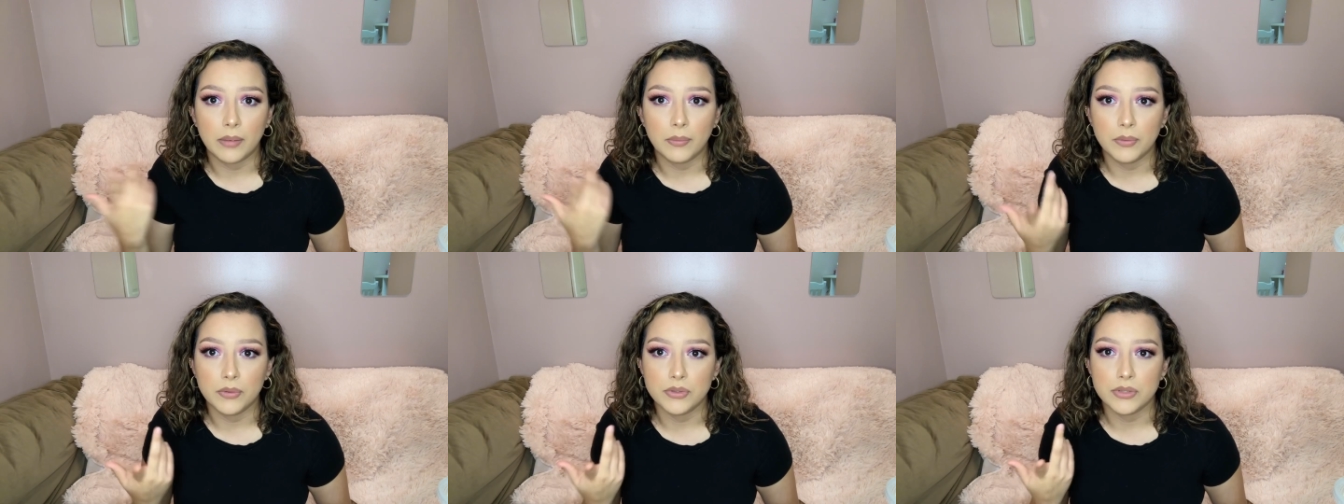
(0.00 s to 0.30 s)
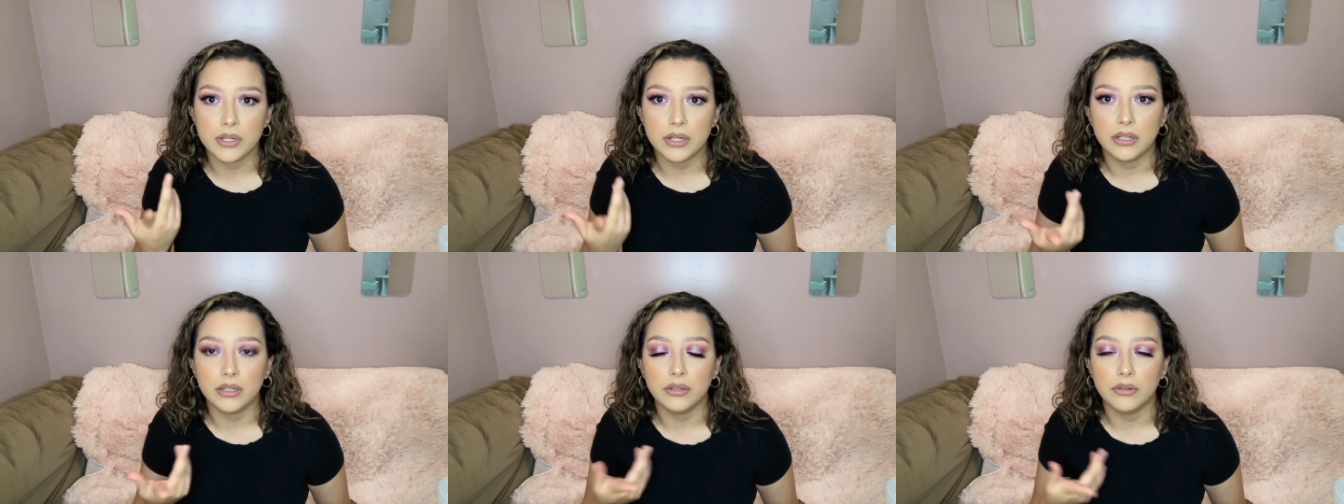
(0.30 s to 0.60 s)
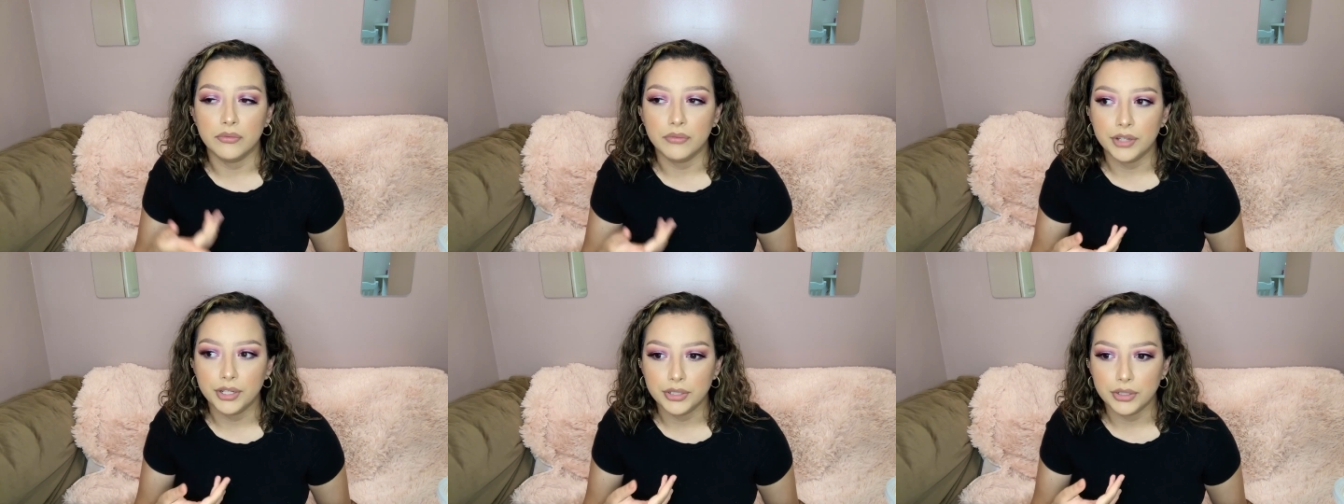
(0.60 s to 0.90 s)
I posted a
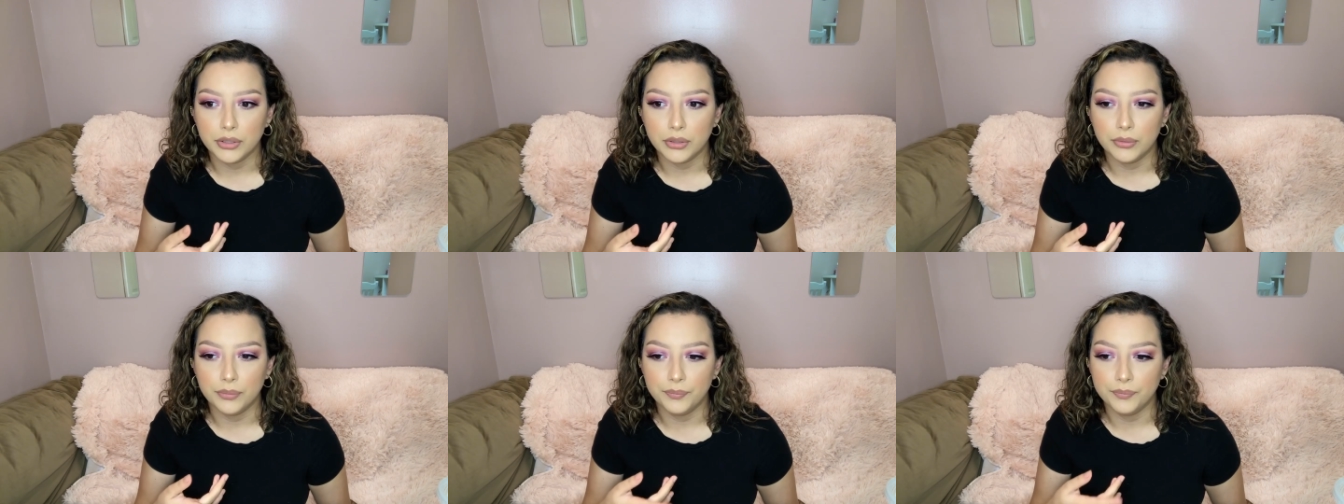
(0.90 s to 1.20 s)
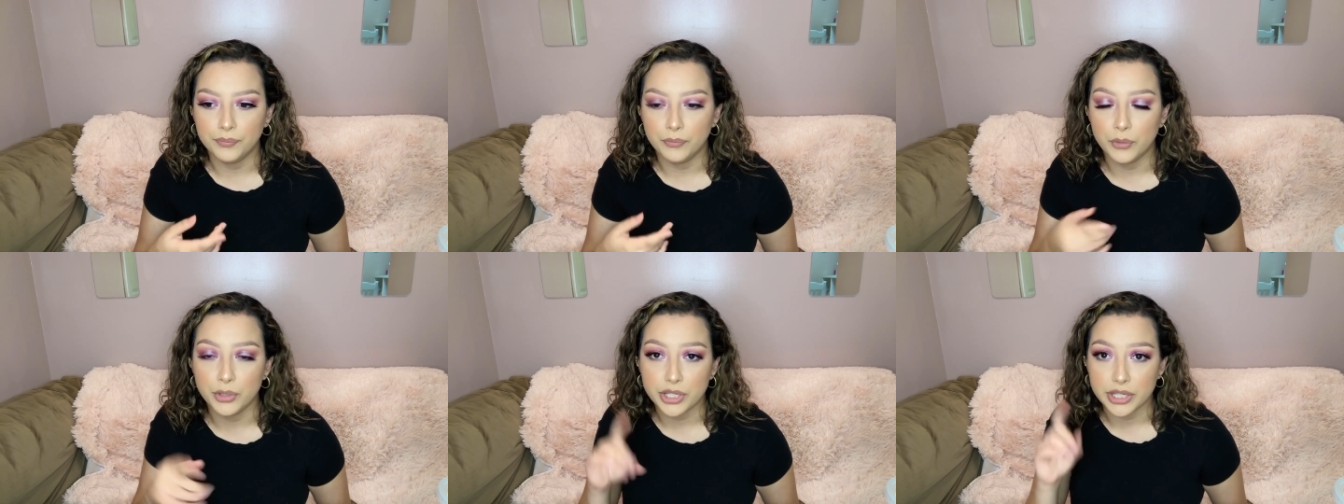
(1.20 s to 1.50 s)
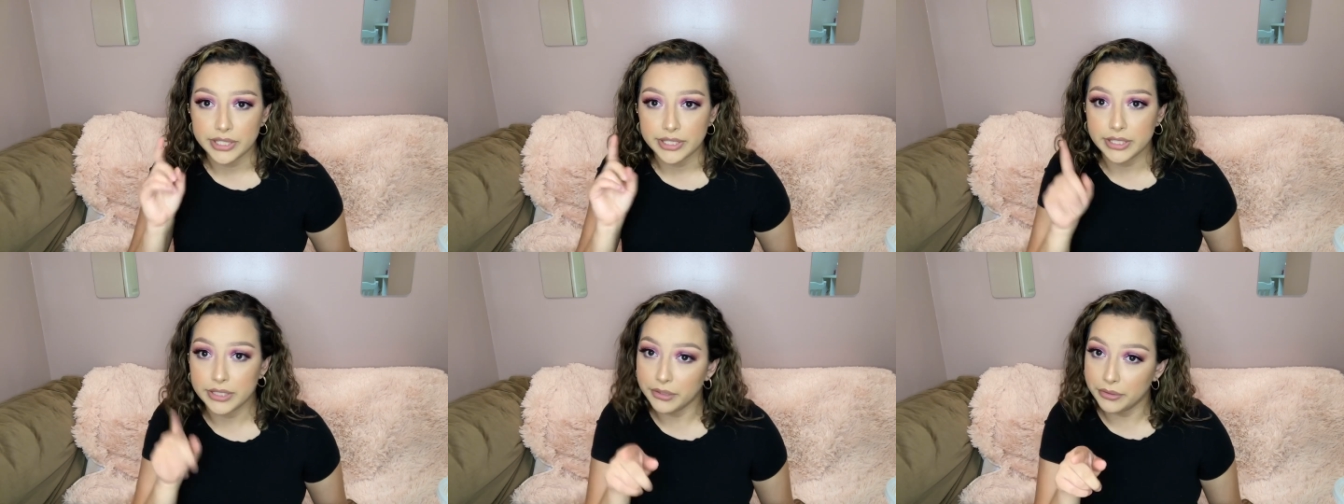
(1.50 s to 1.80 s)
little video which
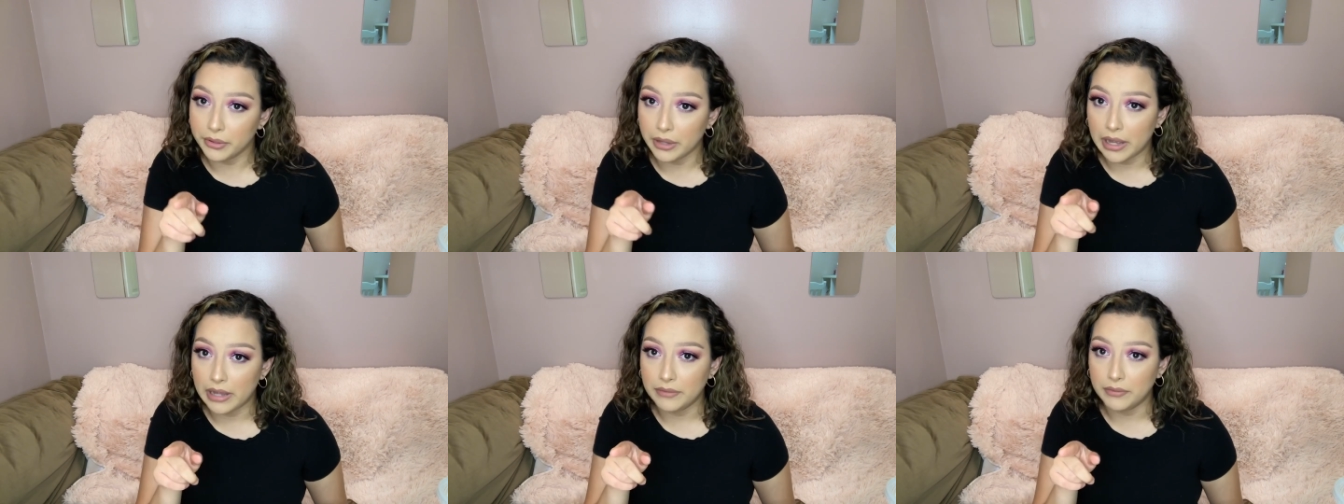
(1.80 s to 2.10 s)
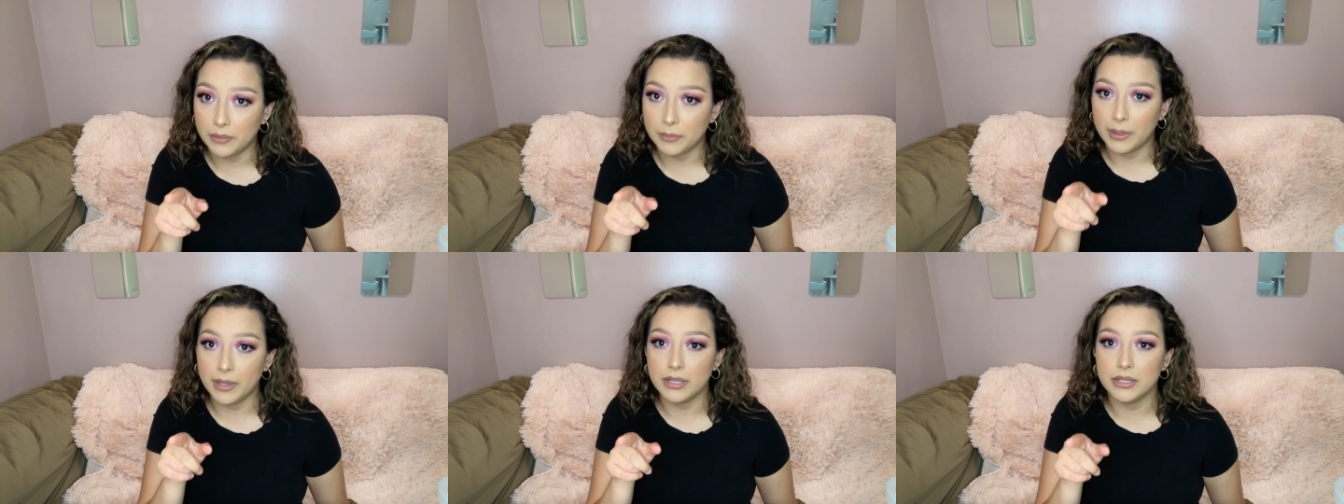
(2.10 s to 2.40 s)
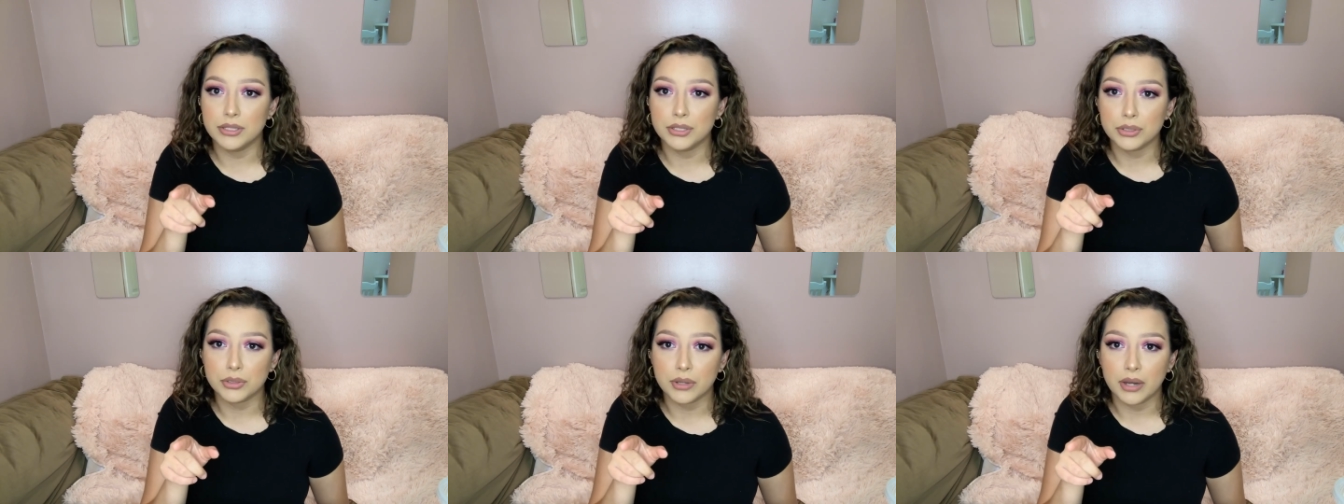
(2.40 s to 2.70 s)
I still have on my
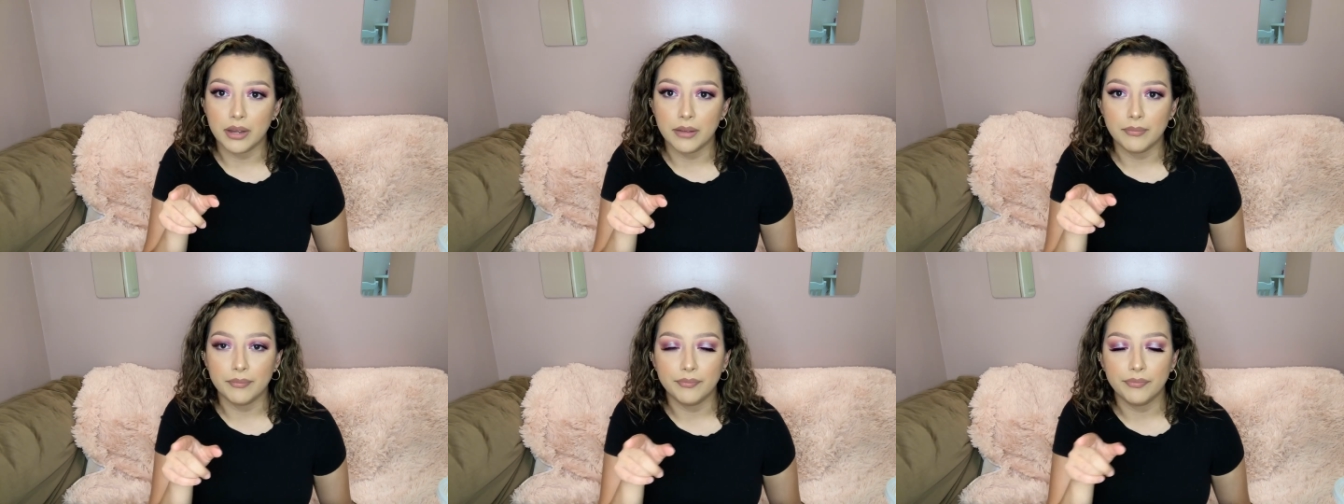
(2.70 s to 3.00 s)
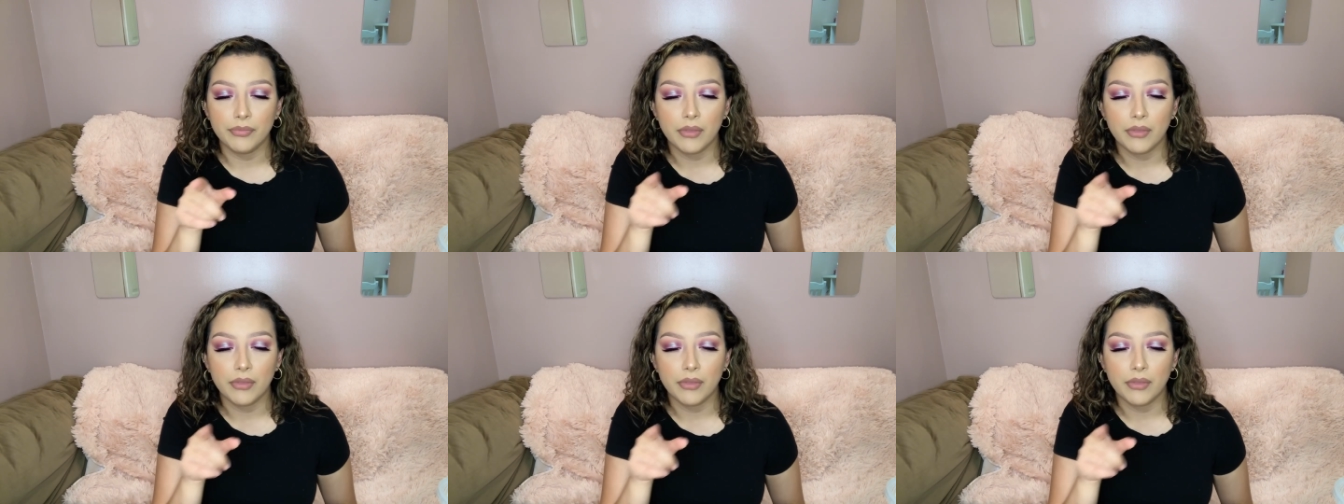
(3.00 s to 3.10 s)
Instagram